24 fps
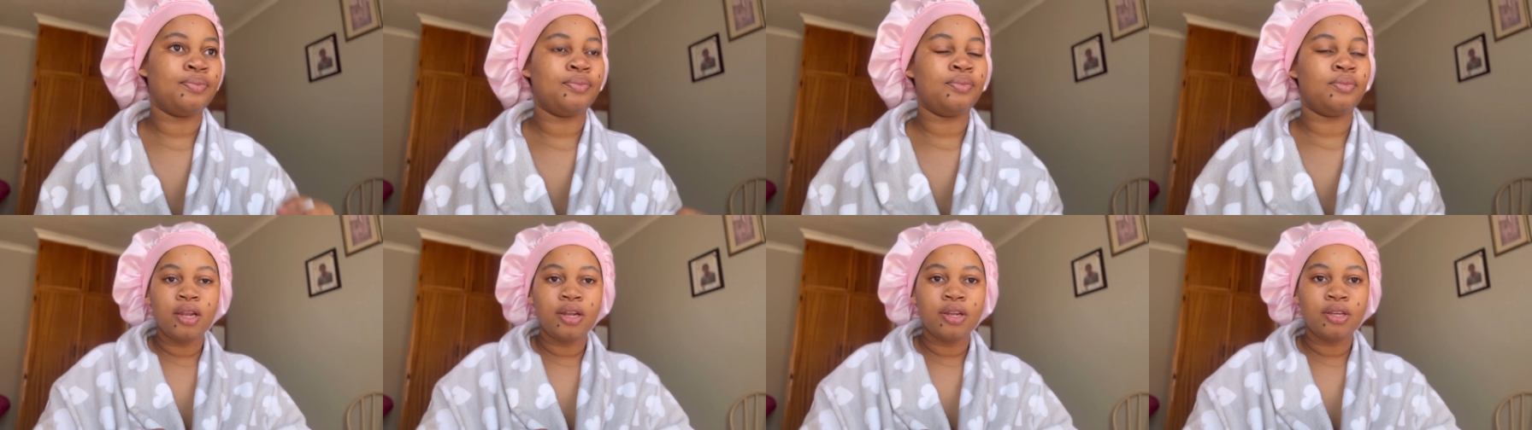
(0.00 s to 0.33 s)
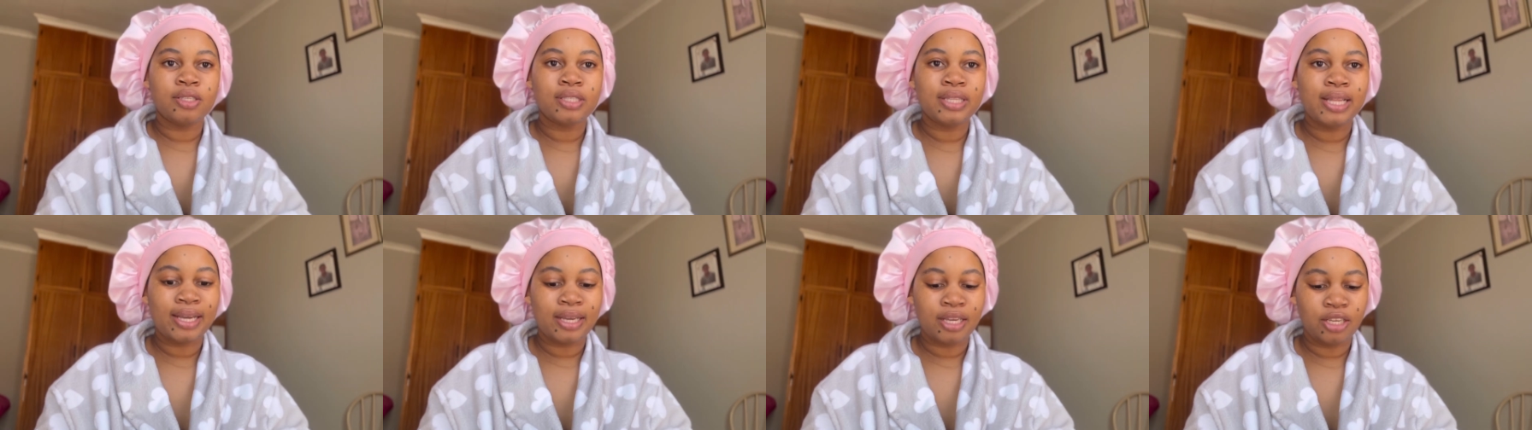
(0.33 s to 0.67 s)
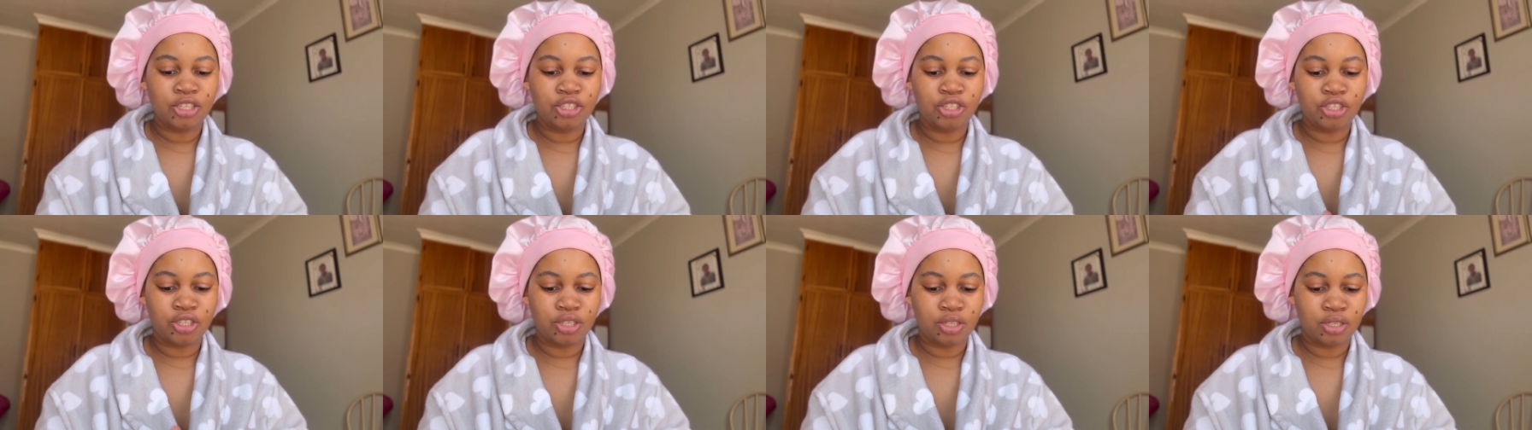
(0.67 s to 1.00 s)
It looks like
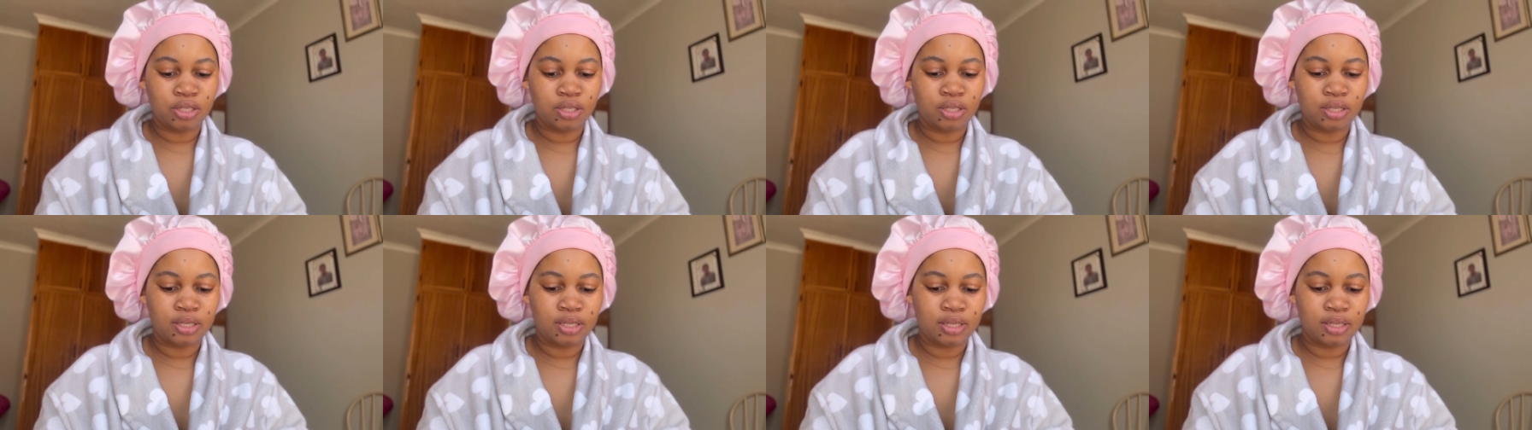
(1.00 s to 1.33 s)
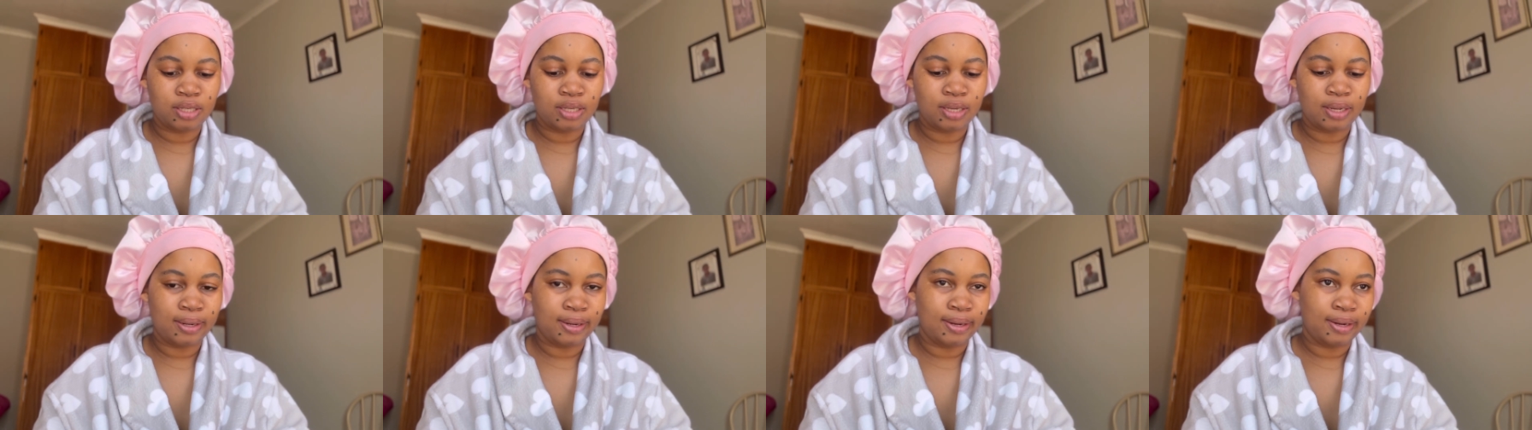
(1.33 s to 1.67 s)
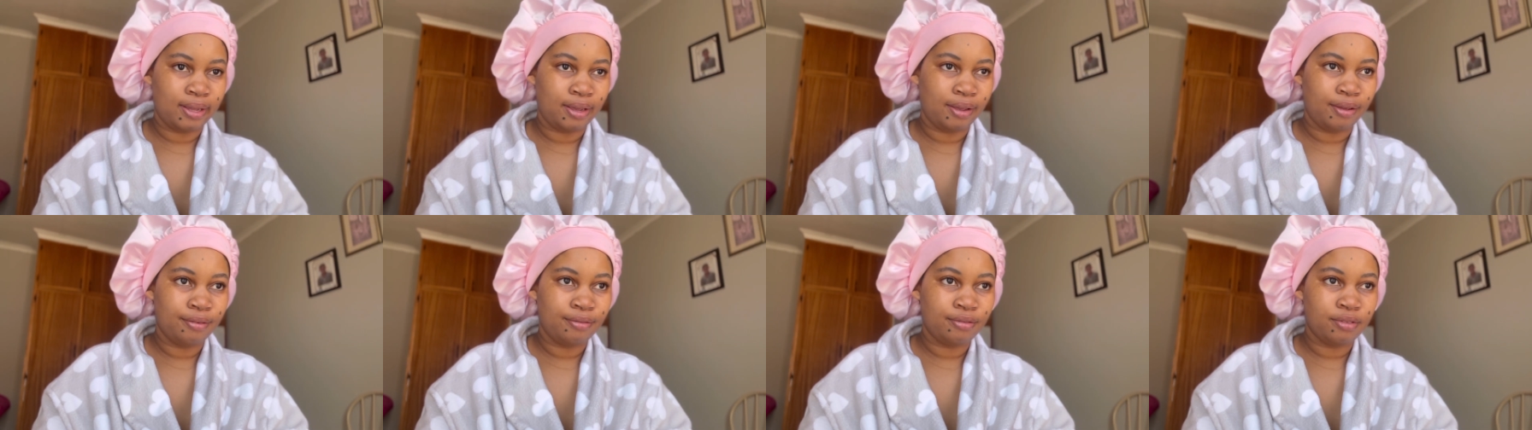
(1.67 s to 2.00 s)
he just
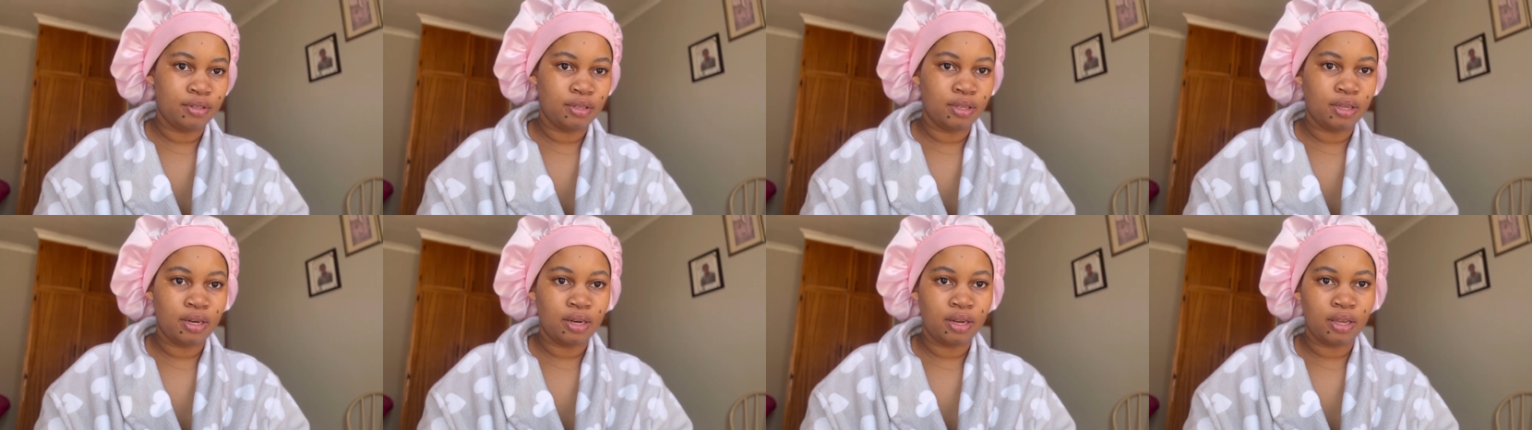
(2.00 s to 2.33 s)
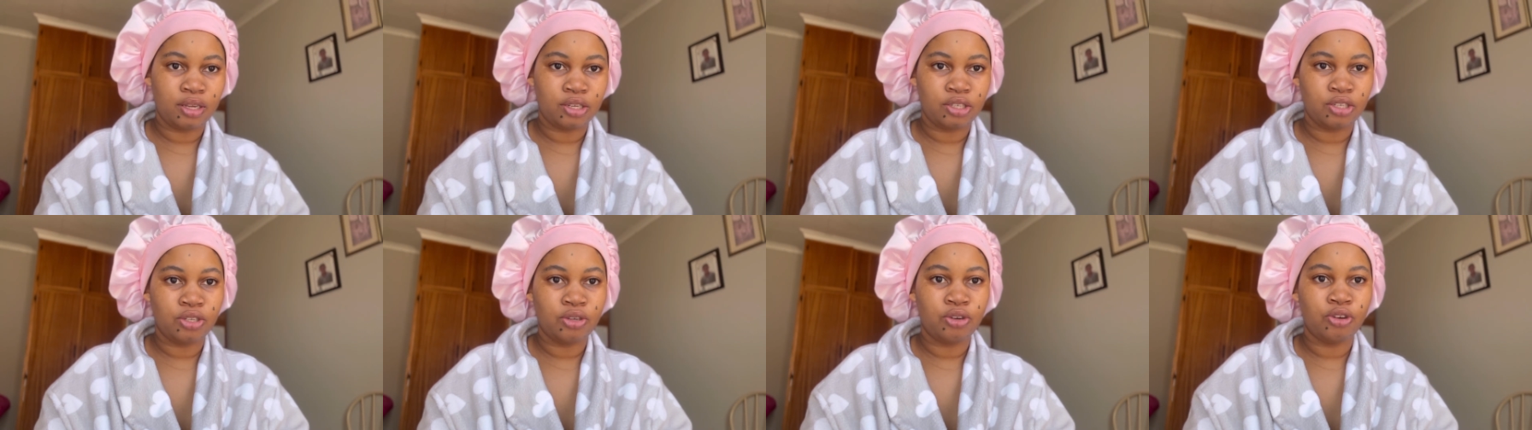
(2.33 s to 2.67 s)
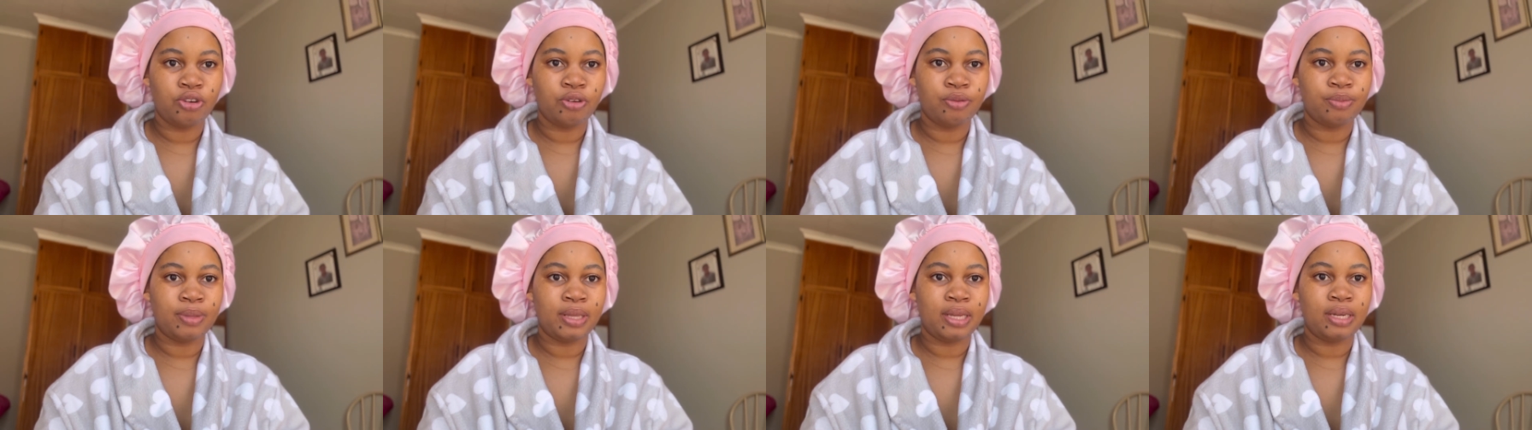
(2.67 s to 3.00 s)
left and I actually
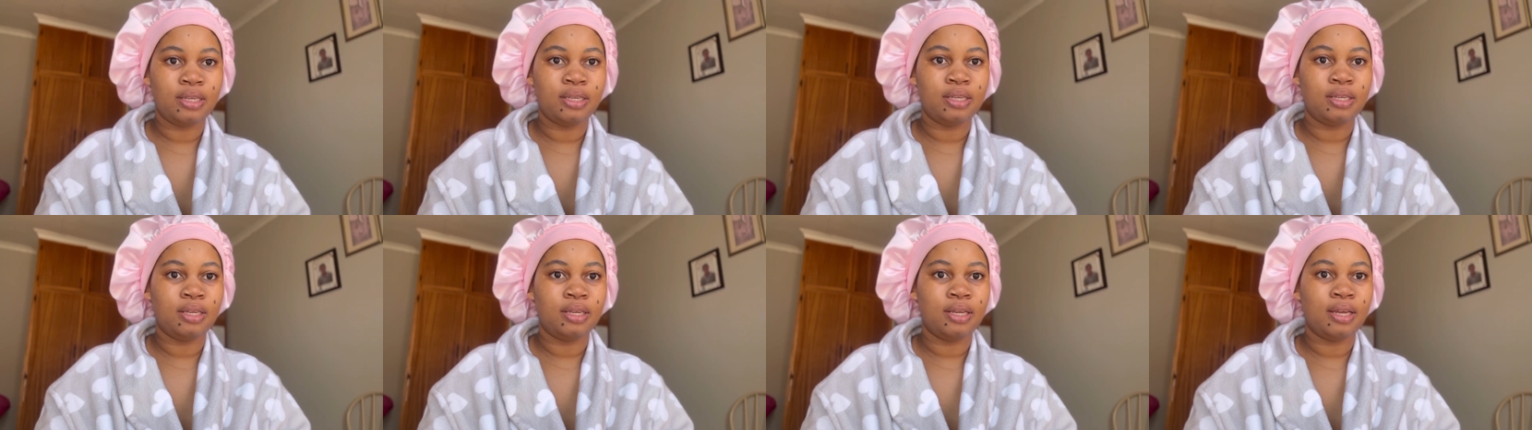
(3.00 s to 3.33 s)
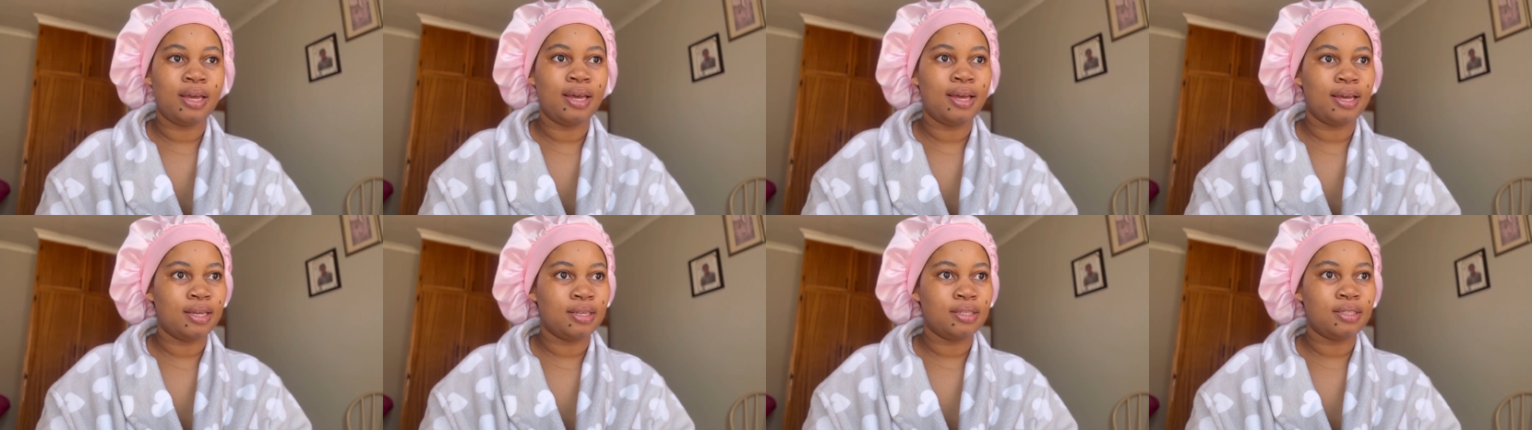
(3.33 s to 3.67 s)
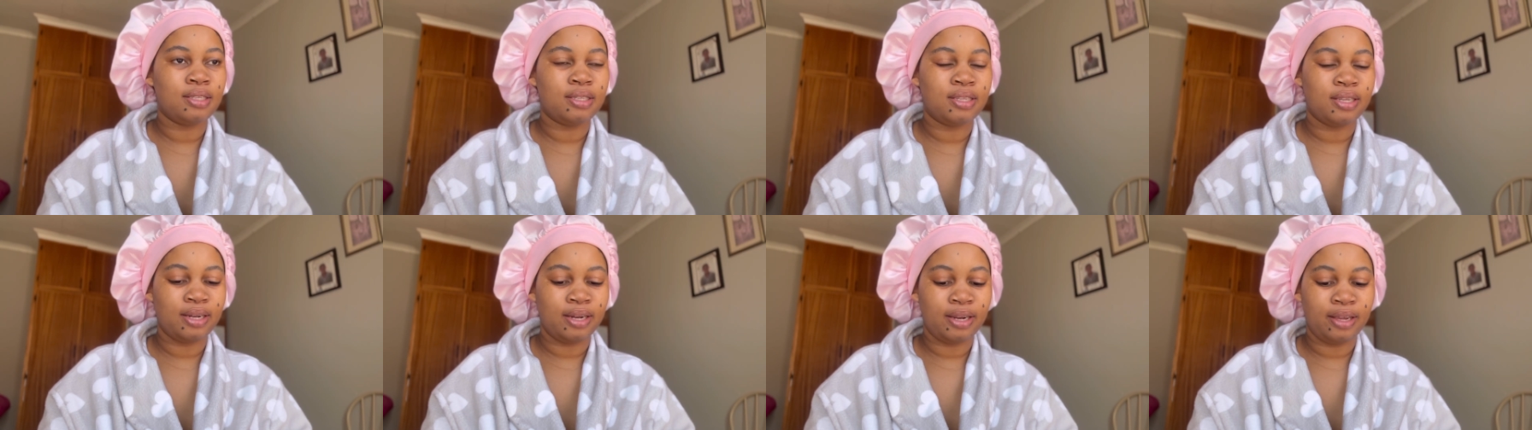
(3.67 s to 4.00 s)
hope that he
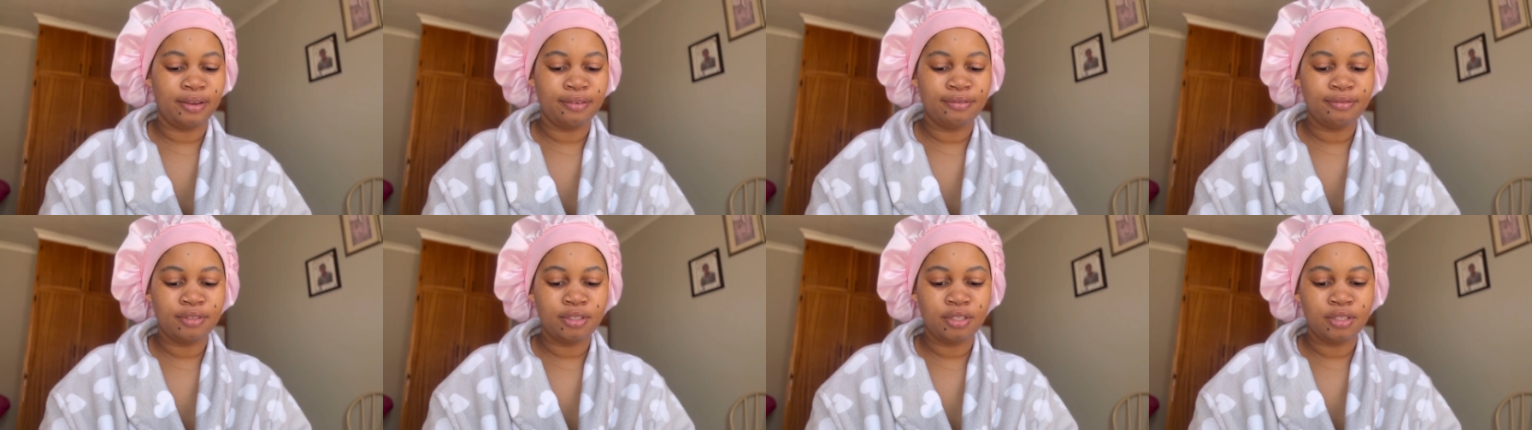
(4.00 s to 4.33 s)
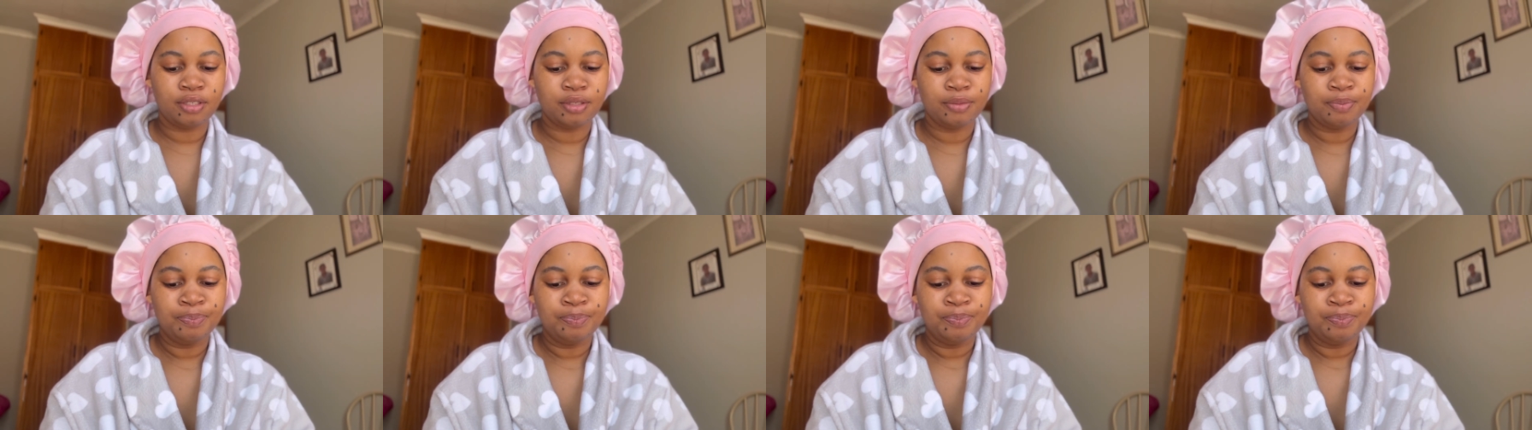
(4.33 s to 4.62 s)
has left